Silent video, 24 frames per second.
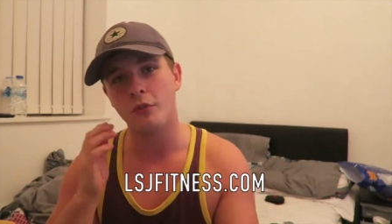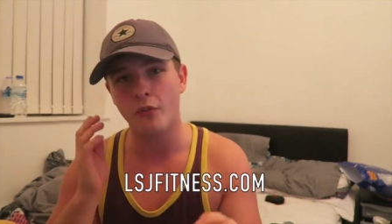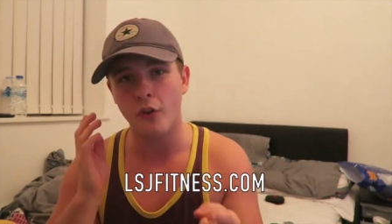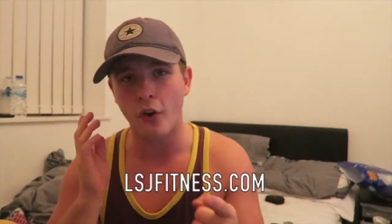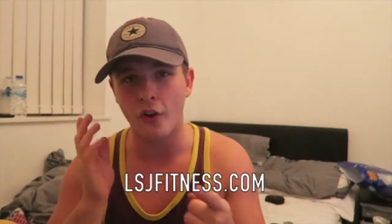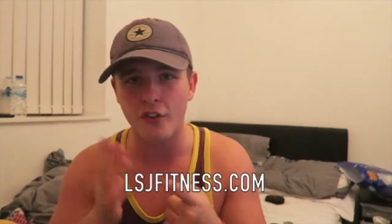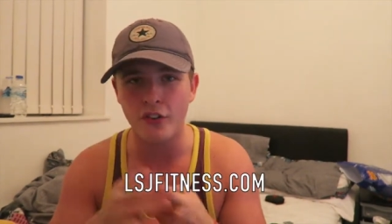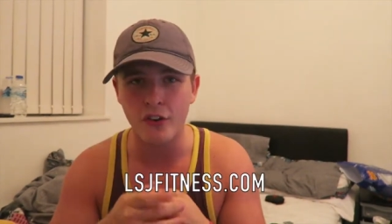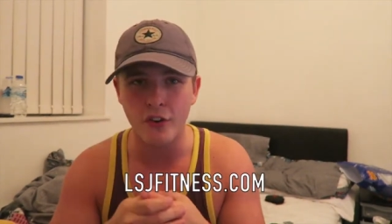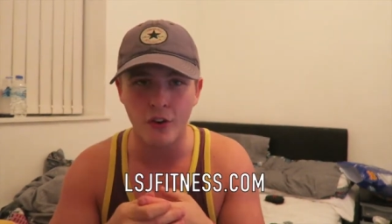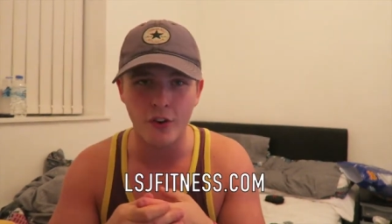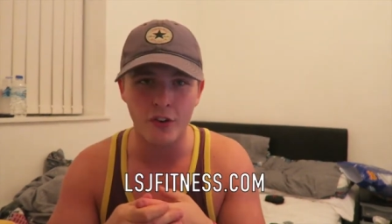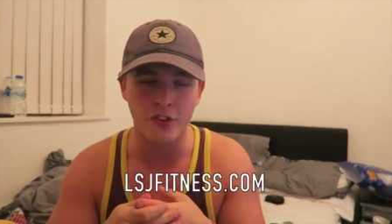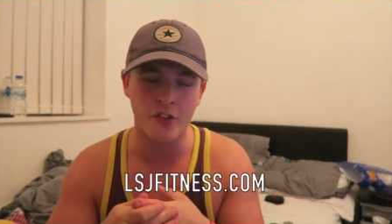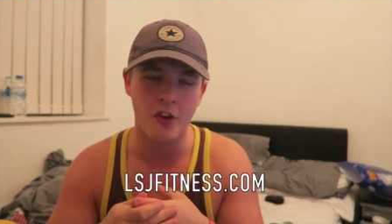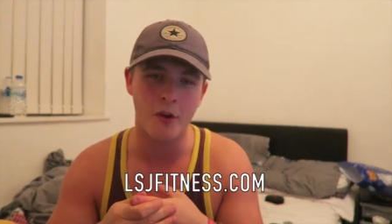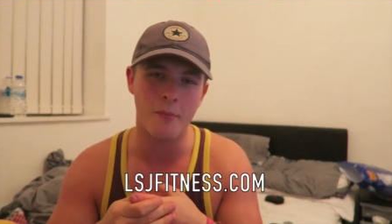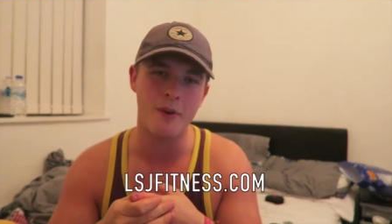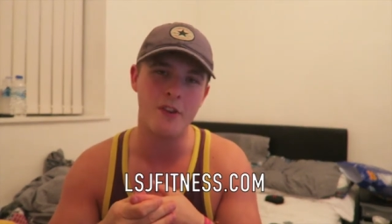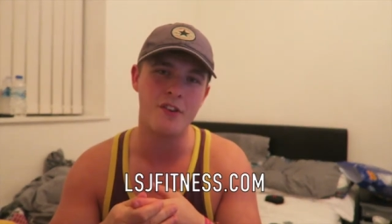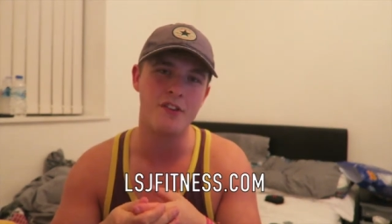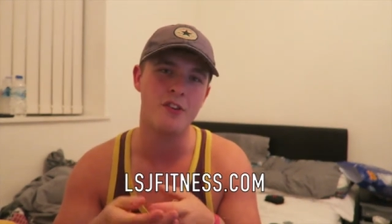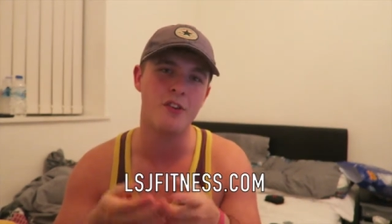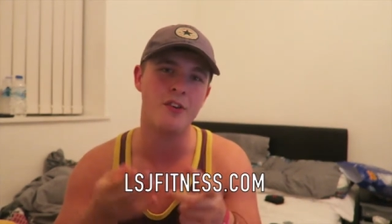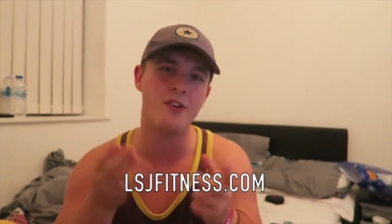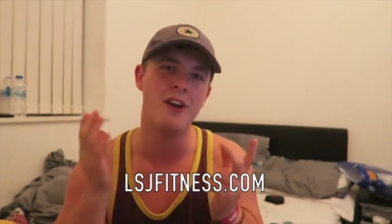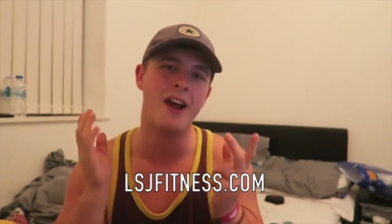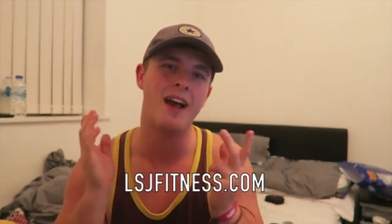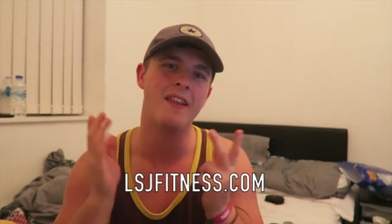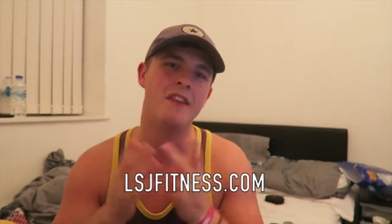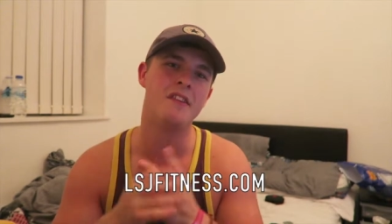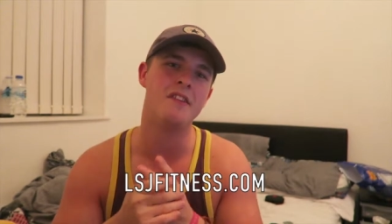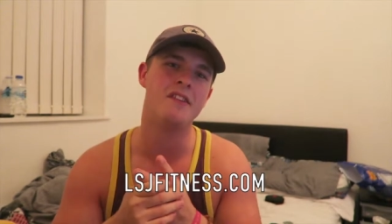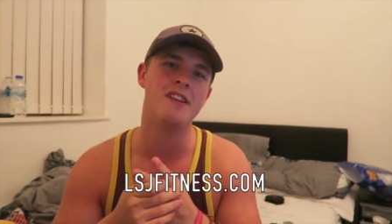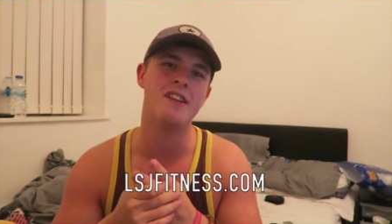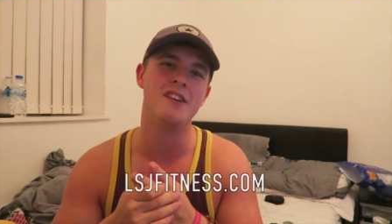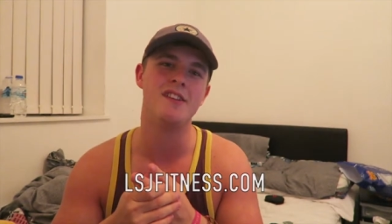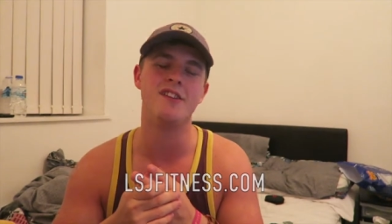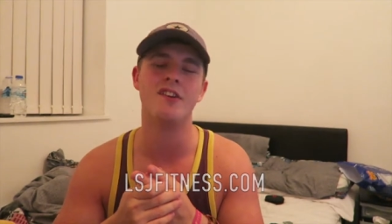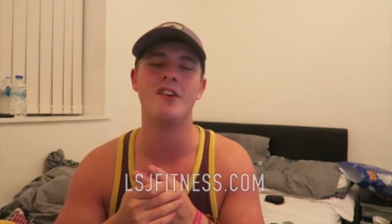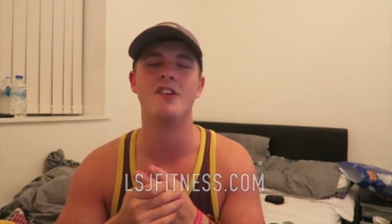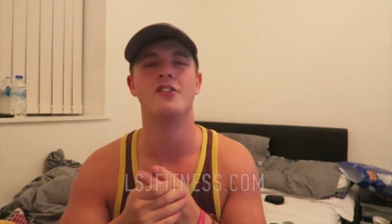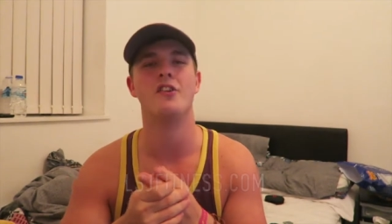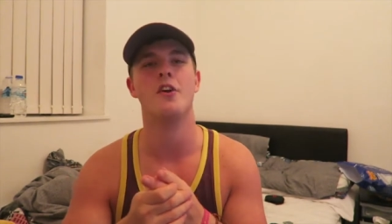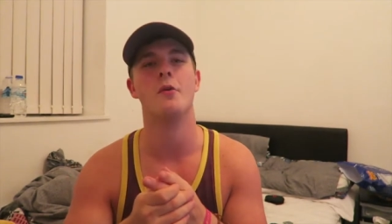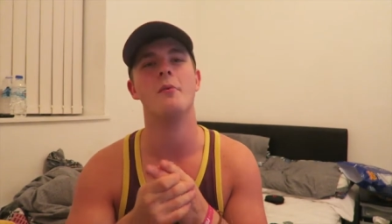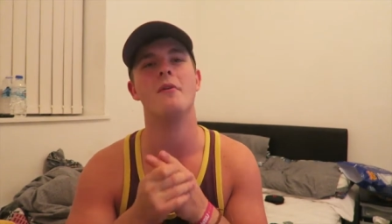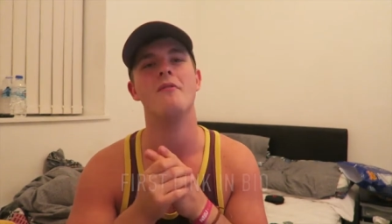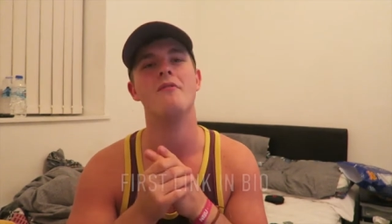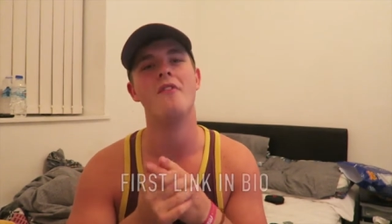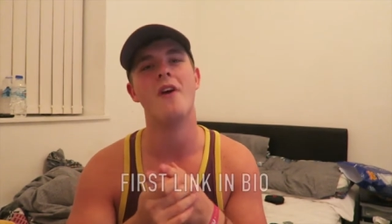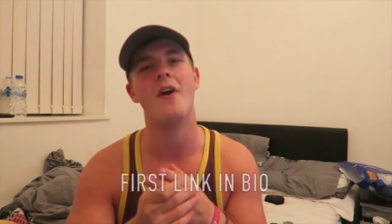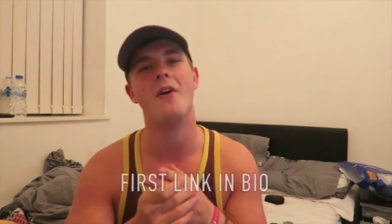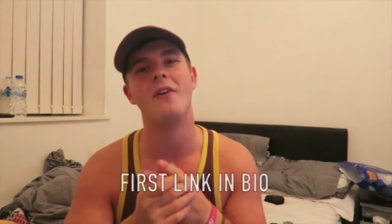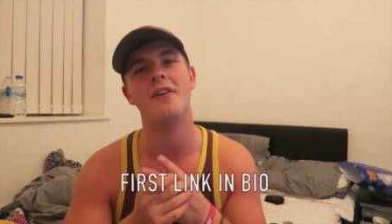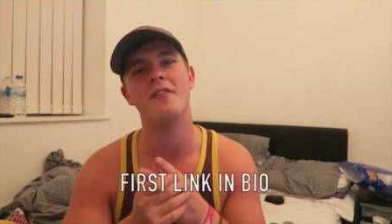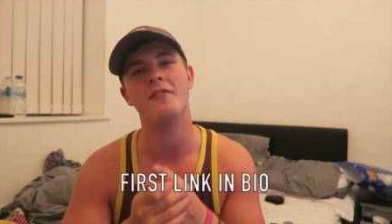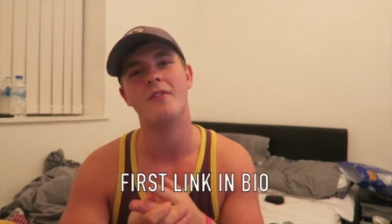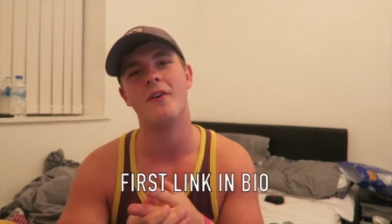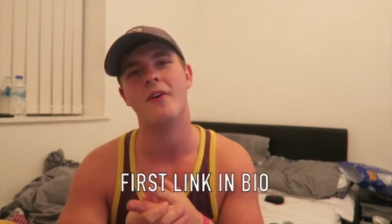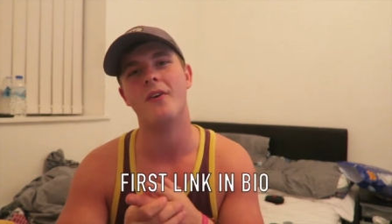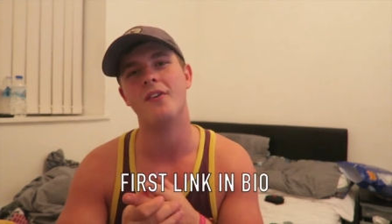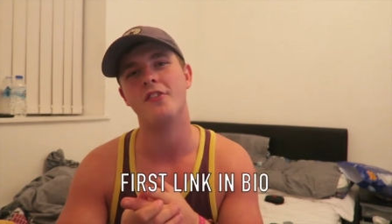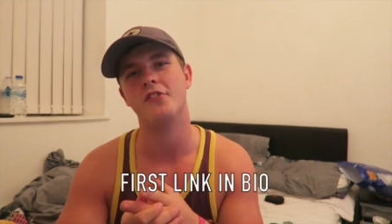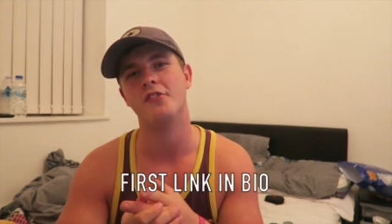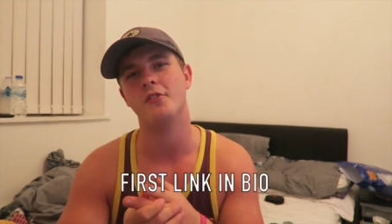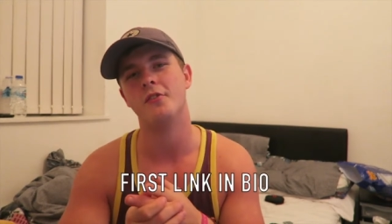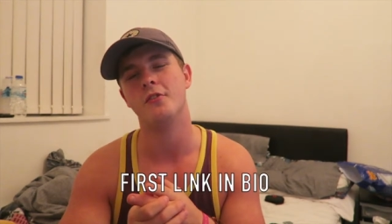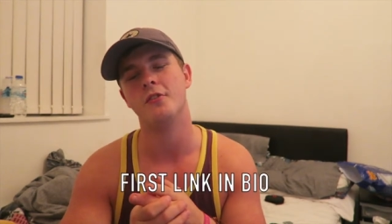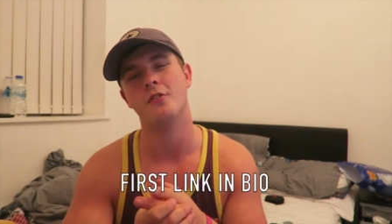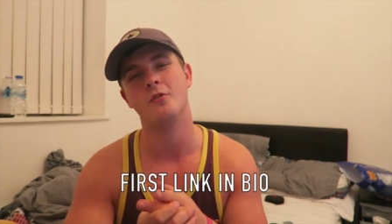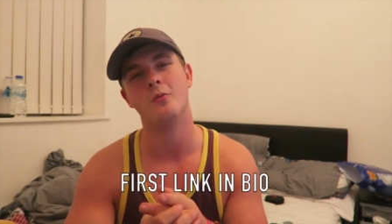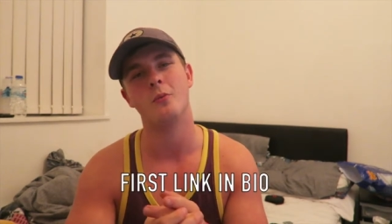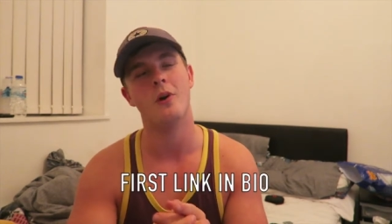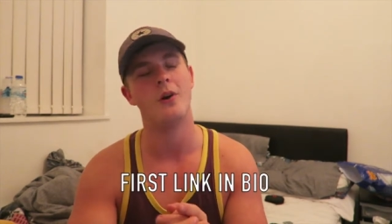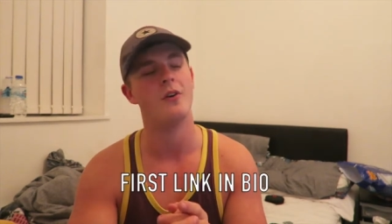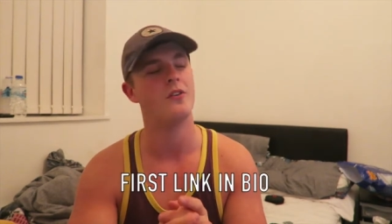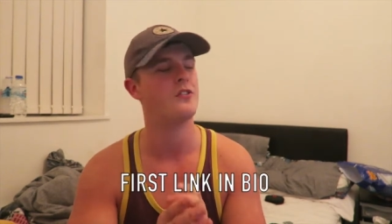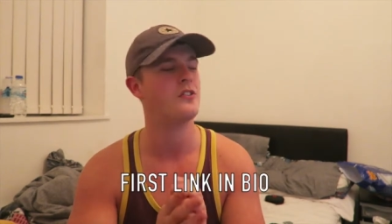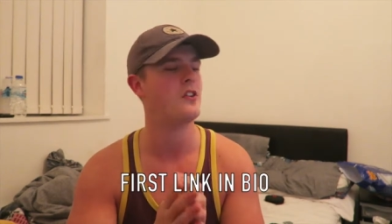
we've got joggers coming soon, and the t-shirts coming very, very soon as well.